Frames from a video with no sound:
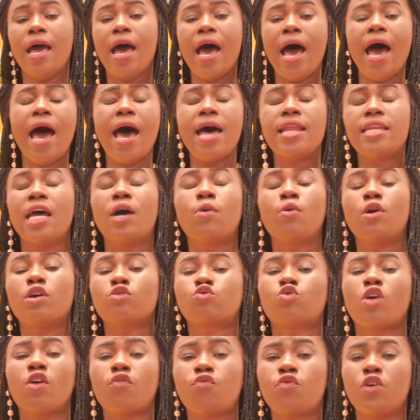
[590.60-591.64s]
And there
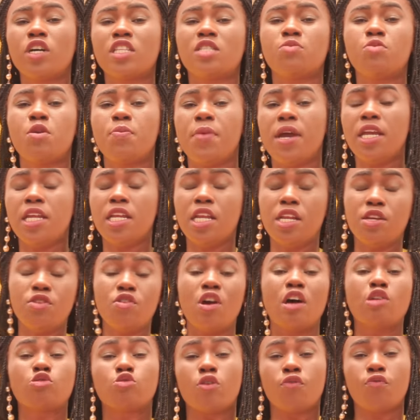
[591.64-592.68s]
was so for to be by eating
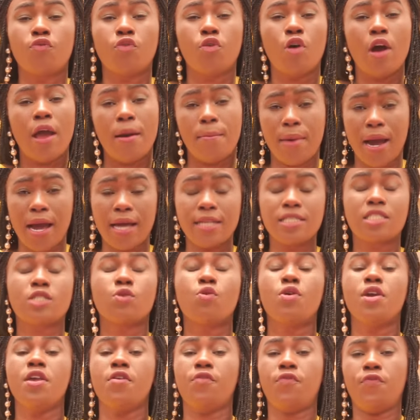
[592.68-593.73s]
you also for Emma,
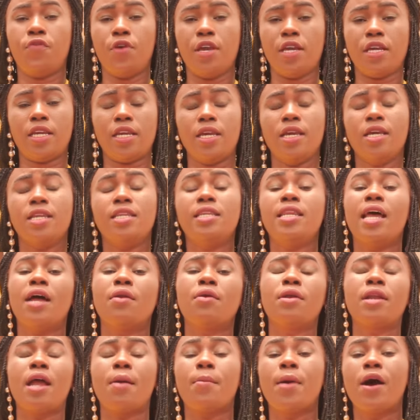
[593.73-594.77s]
so we're fake.
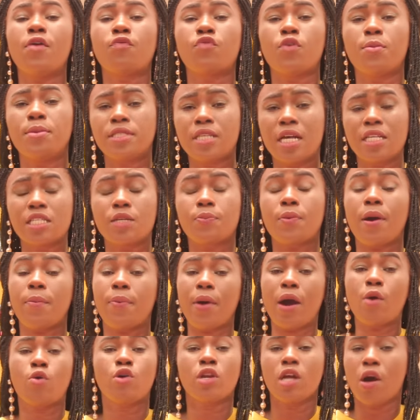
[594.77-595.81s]
Never in a mouth for Miss
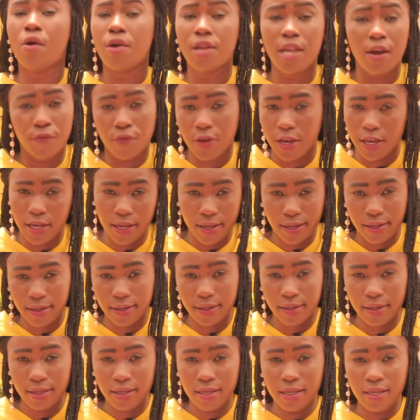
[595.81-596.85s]
Papa, we are fake.
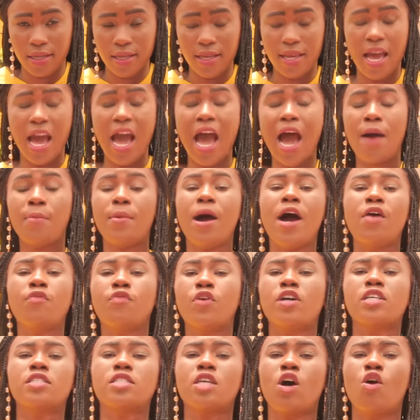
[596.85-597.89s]
I'm up
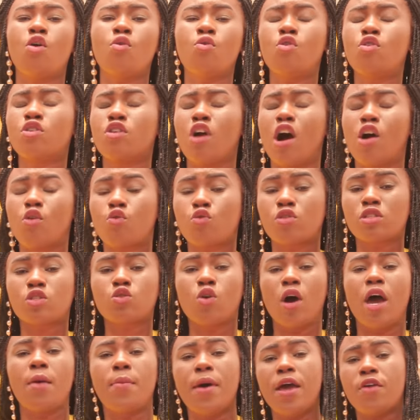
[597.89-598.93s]
for so young,
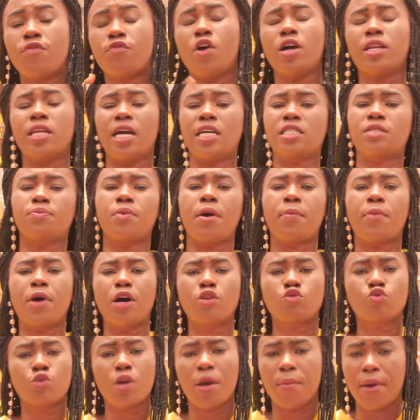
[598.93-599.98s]
so I buy 40 as
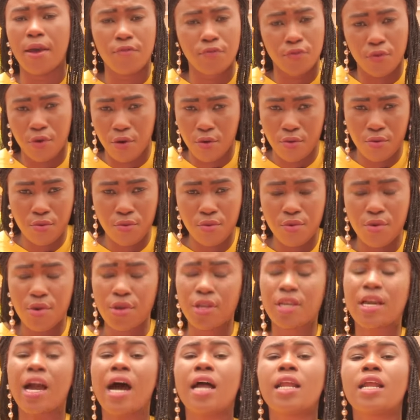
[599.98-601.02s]
Papa, so I buy 4.
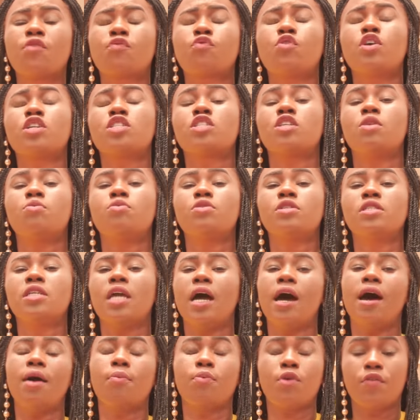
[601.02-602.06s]
Ghana for
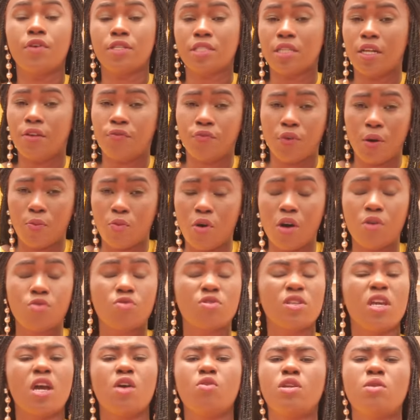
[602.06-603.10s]
Chemudia, Professor from
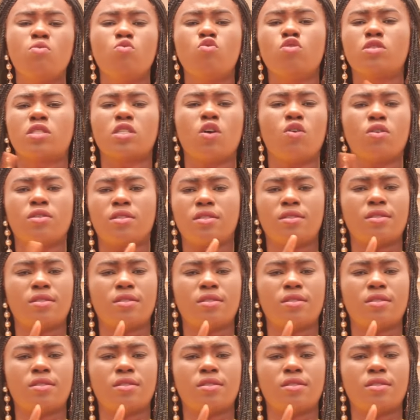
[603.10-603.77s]
Waku, you knew so to